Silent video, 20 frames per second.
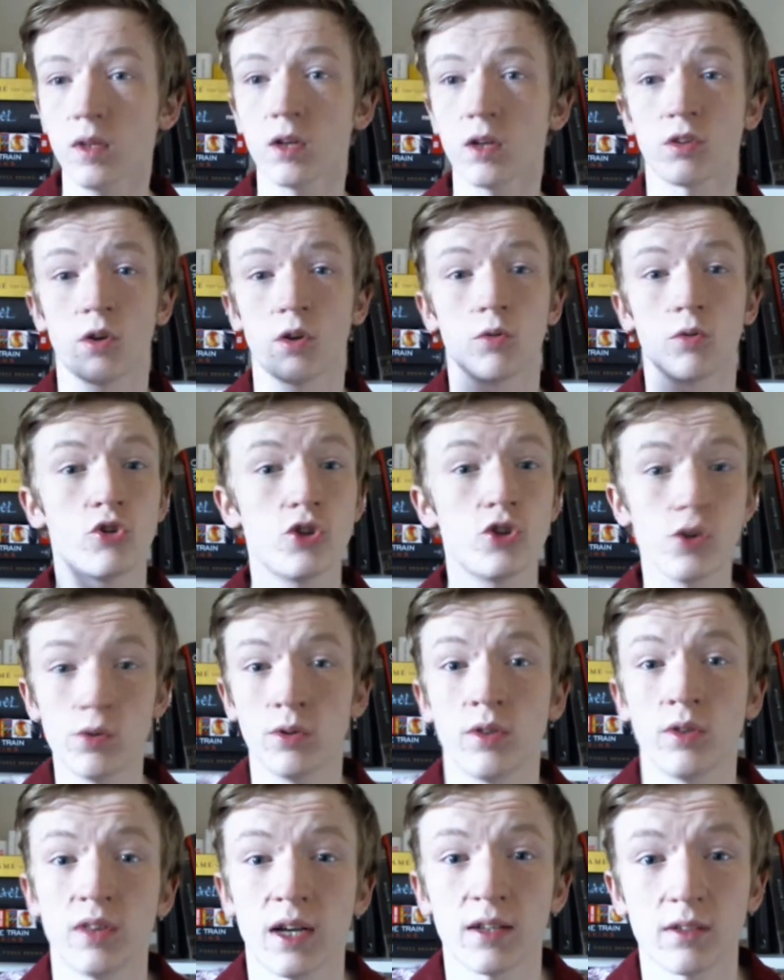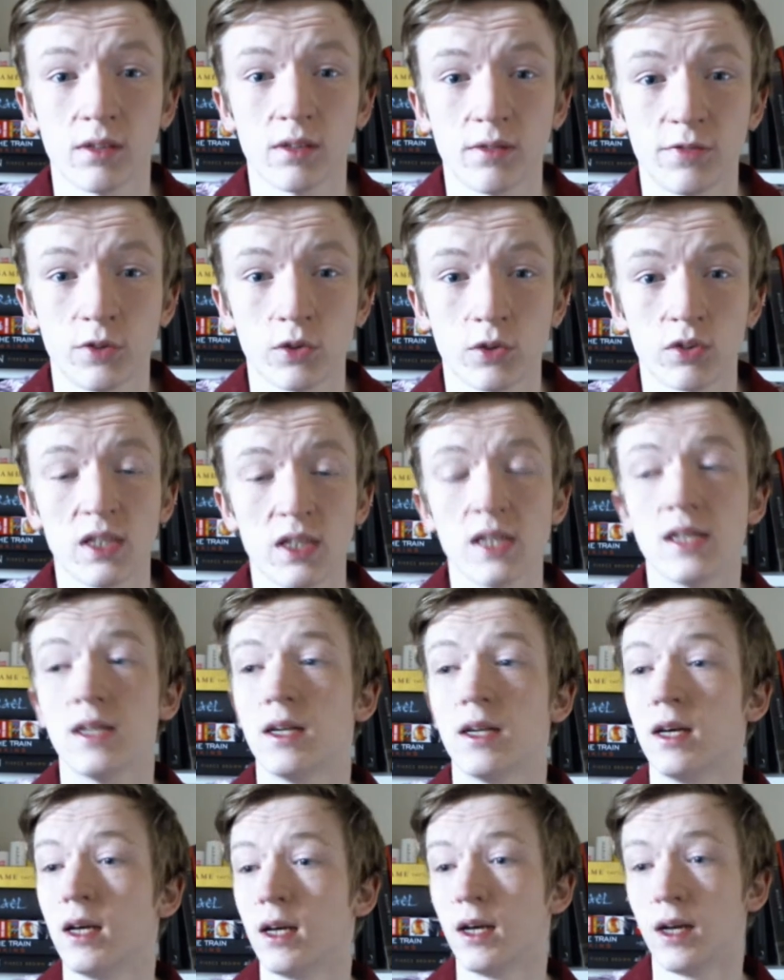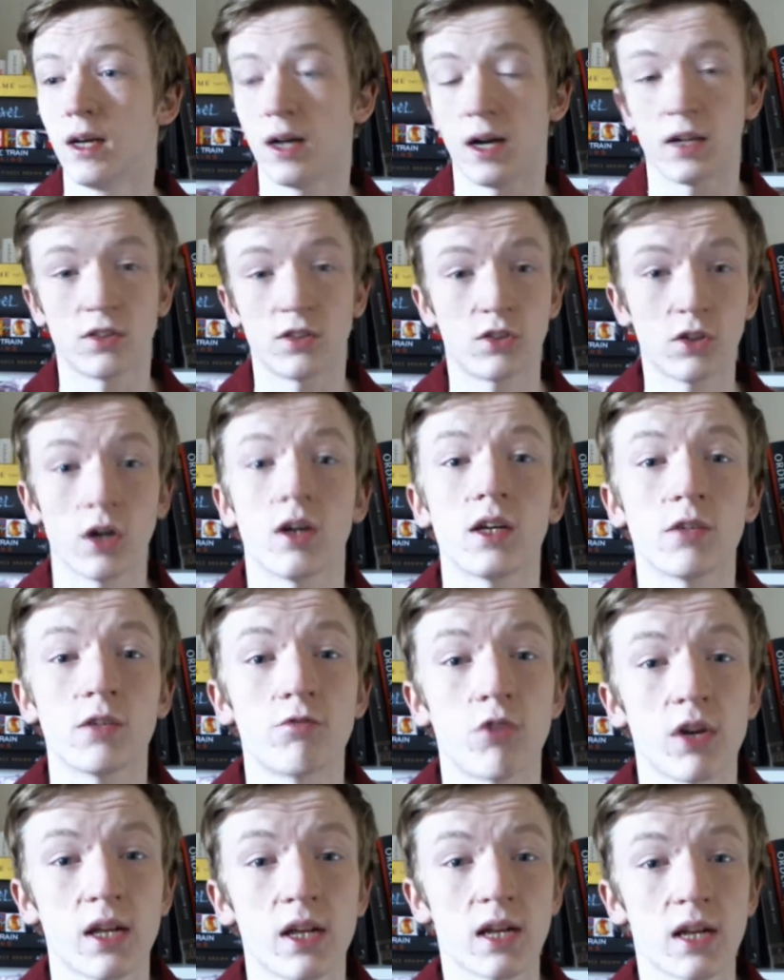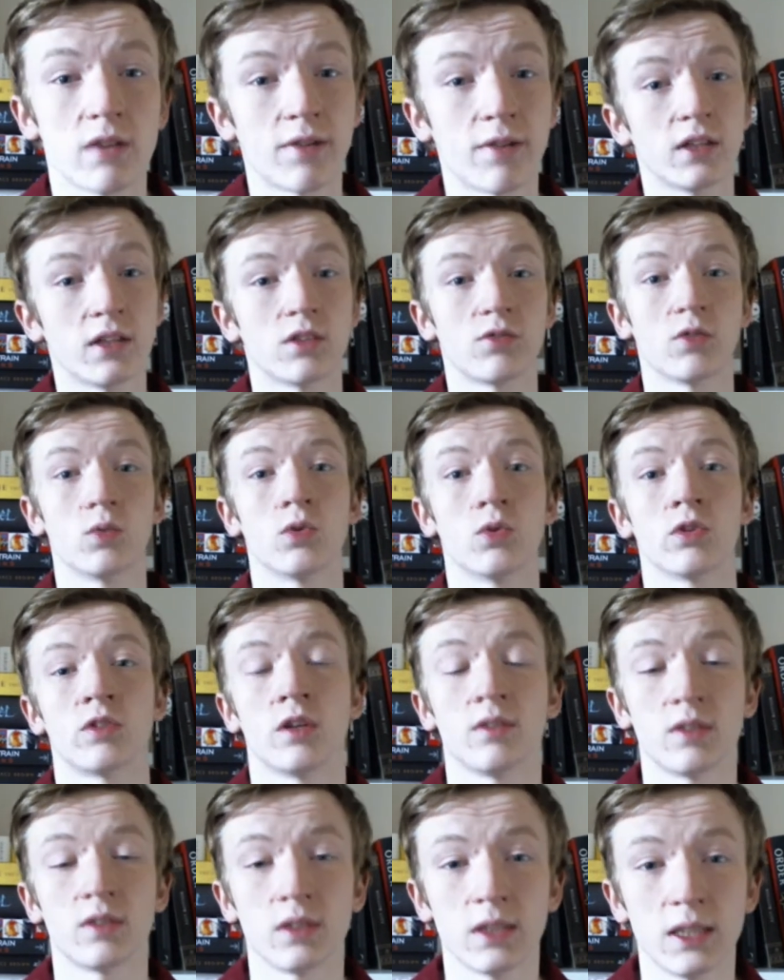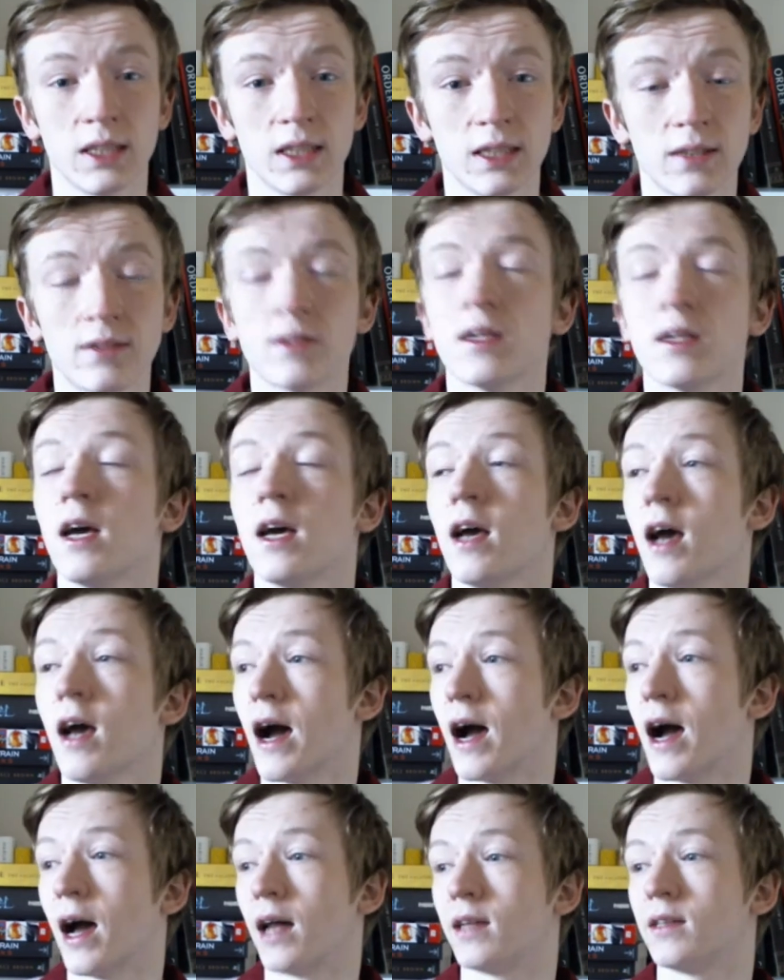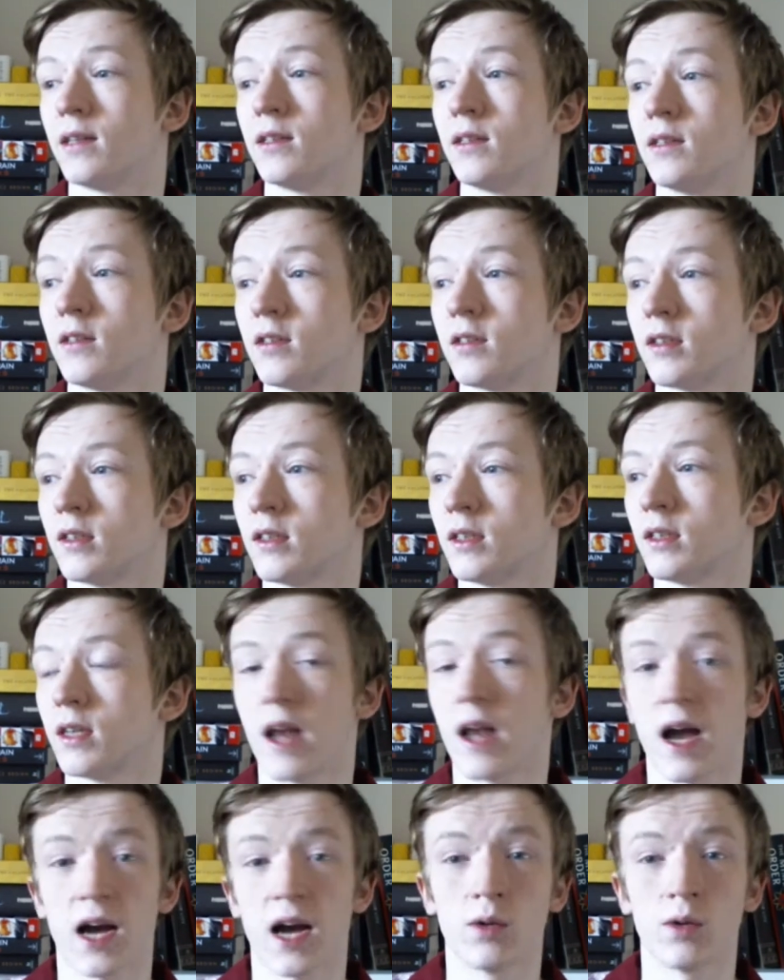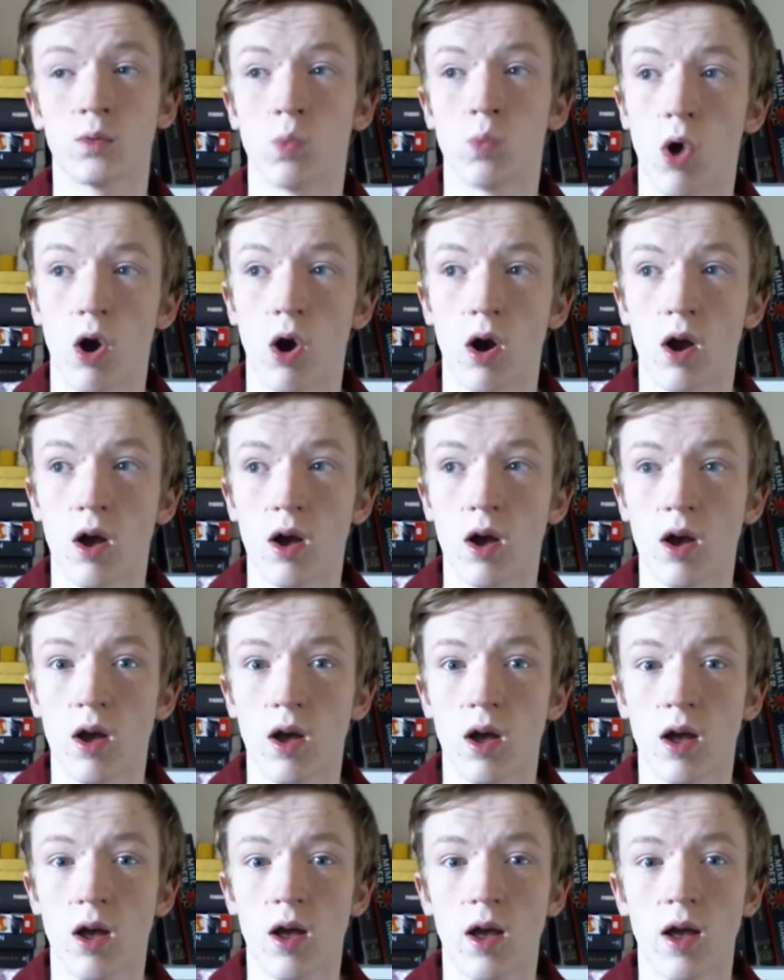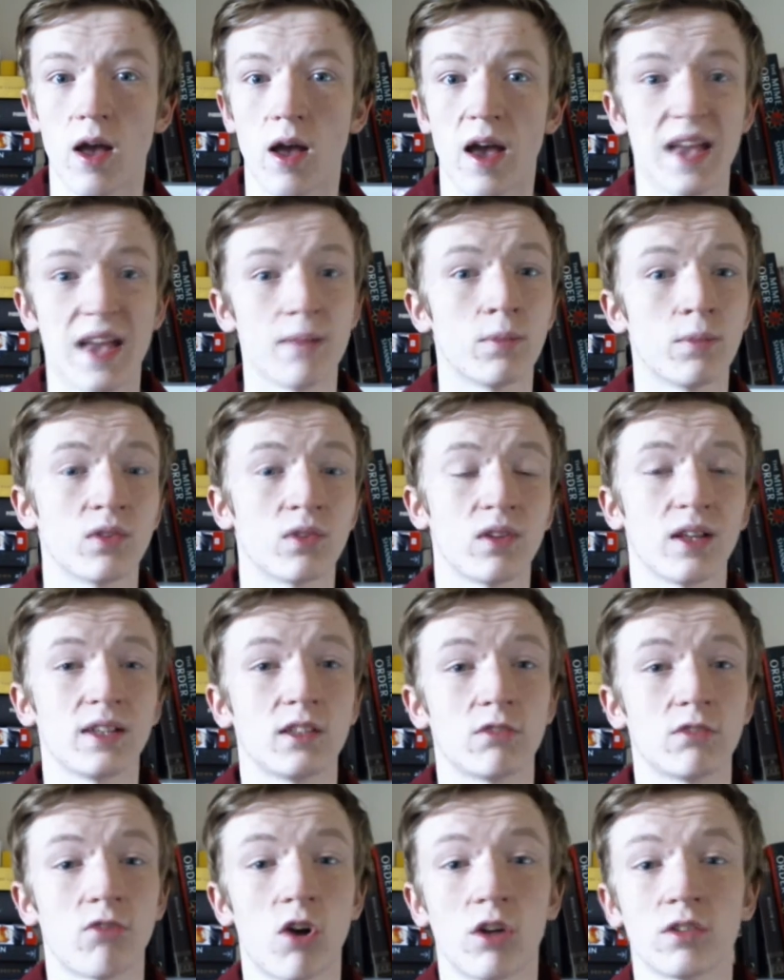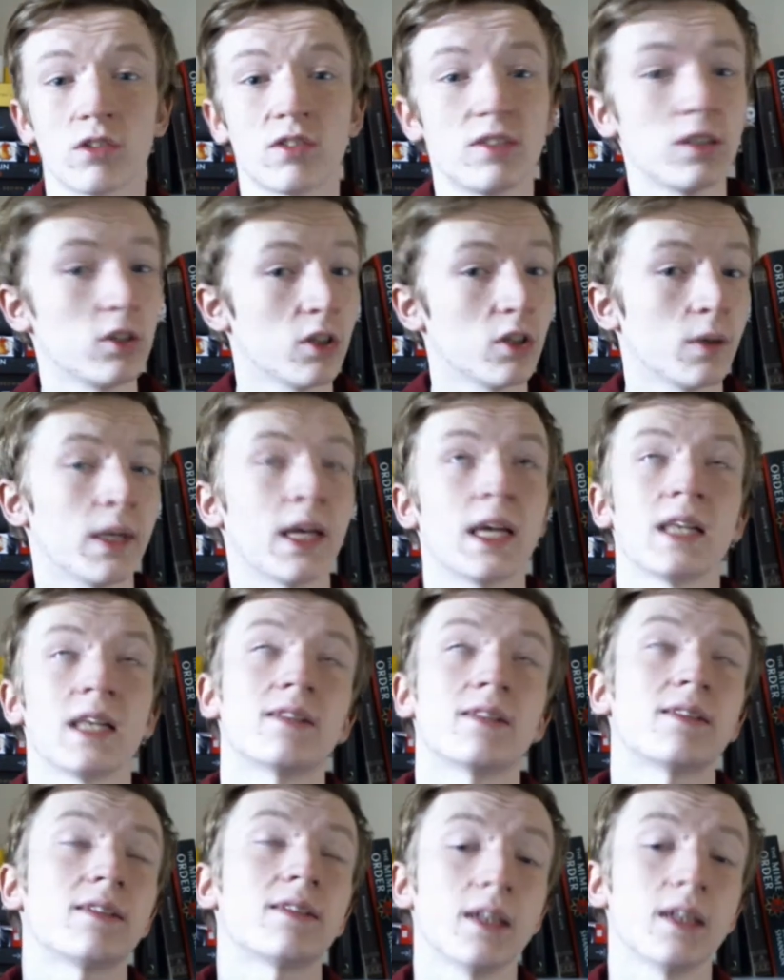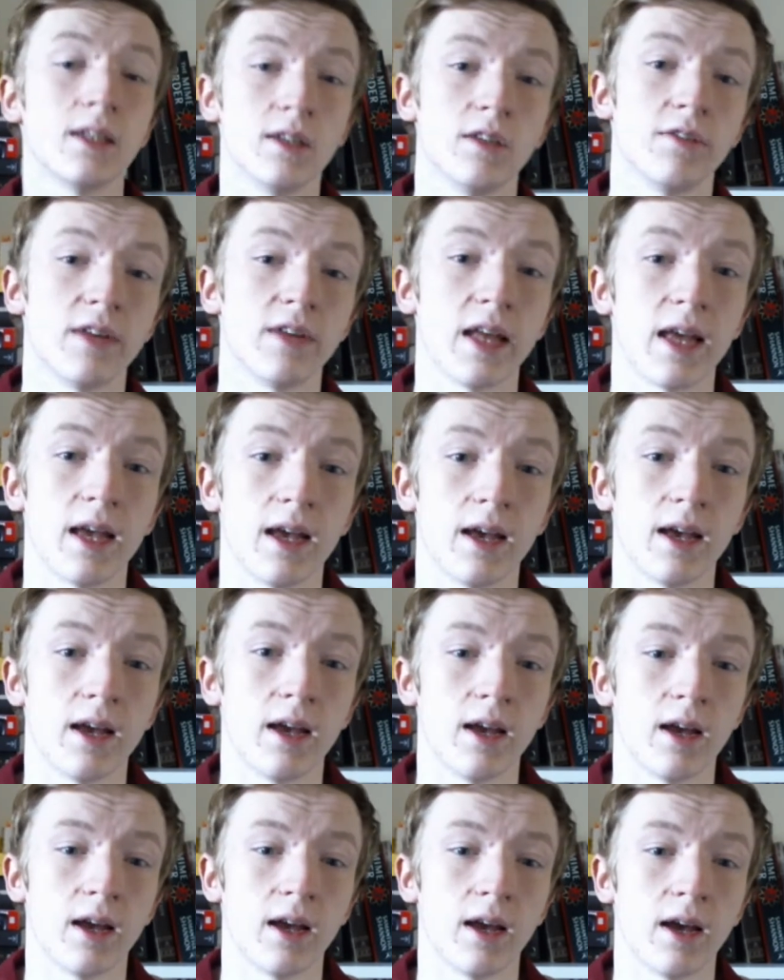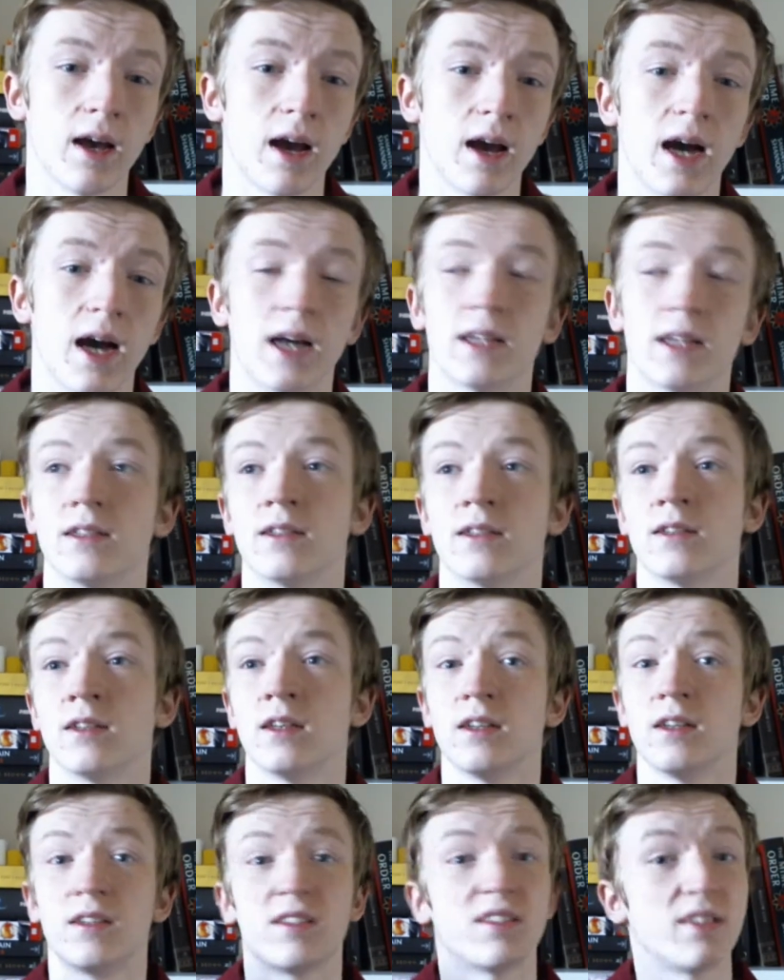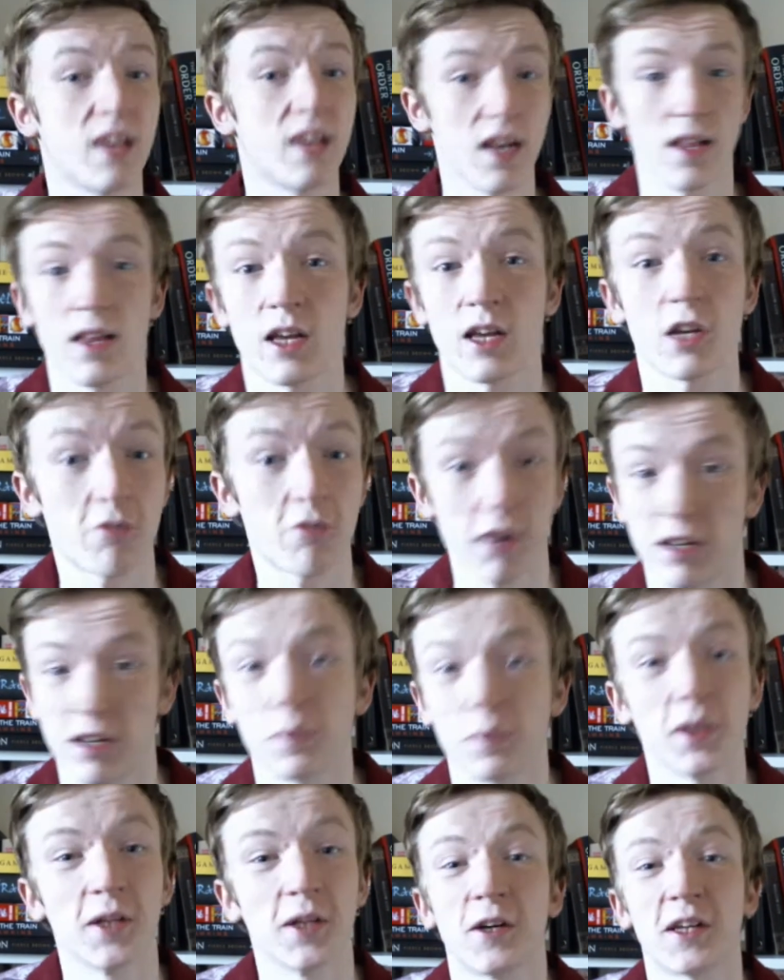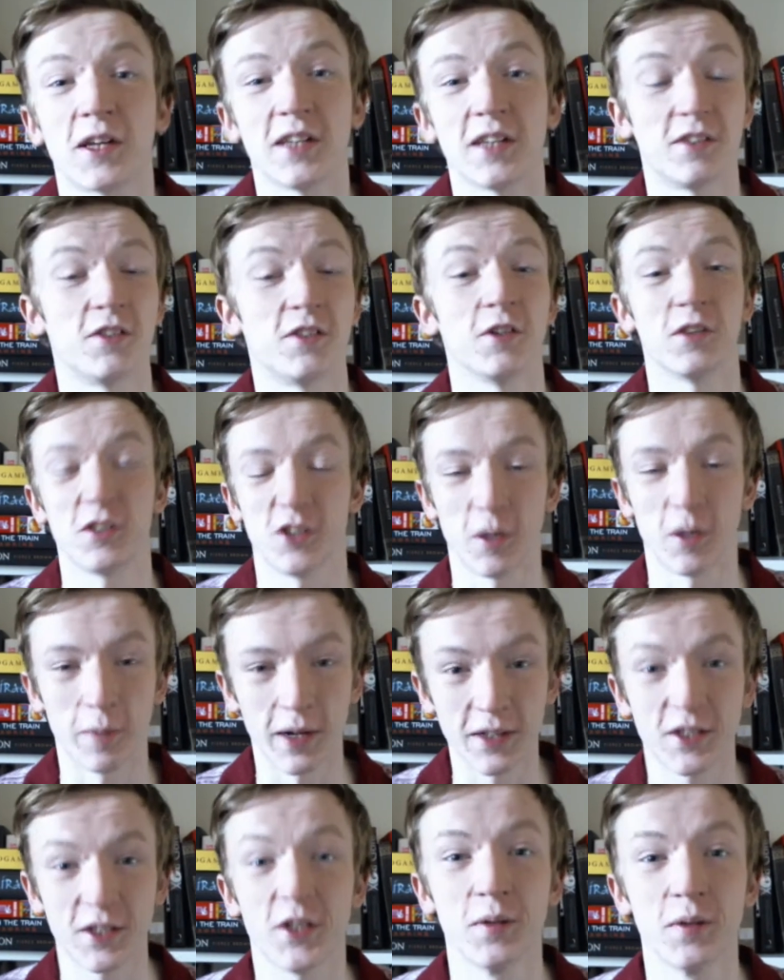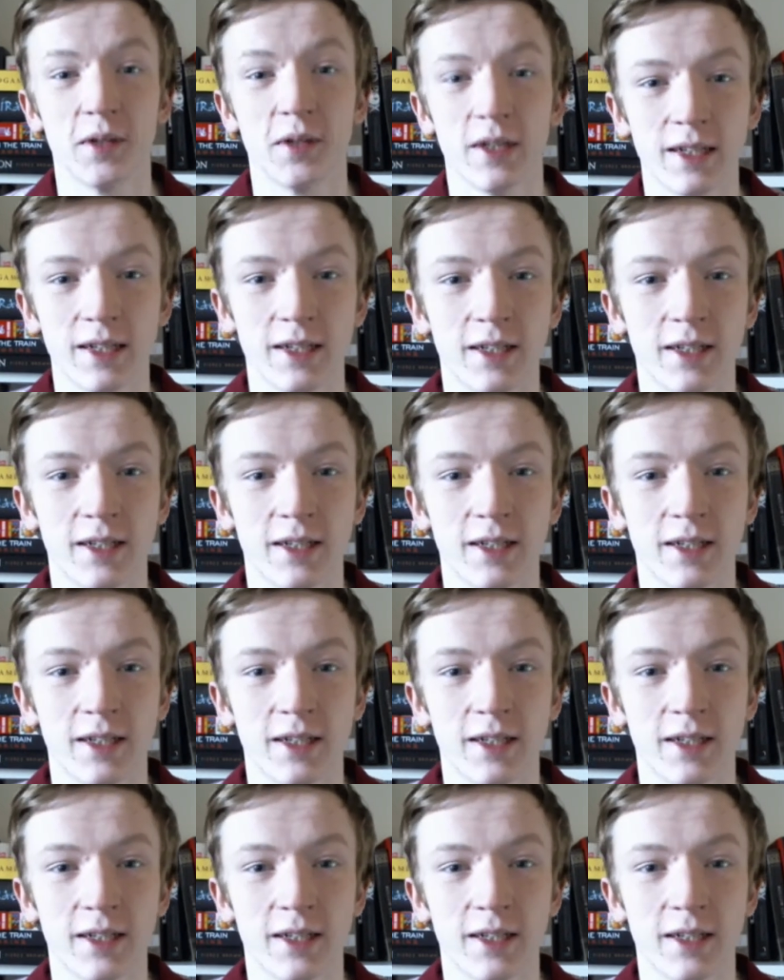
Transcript: So June 2014, I started running events for Waterstones in Leeds, and now, what, 8 months later on, still doing it, still loving it, and still incredibly lucky to do the job I do.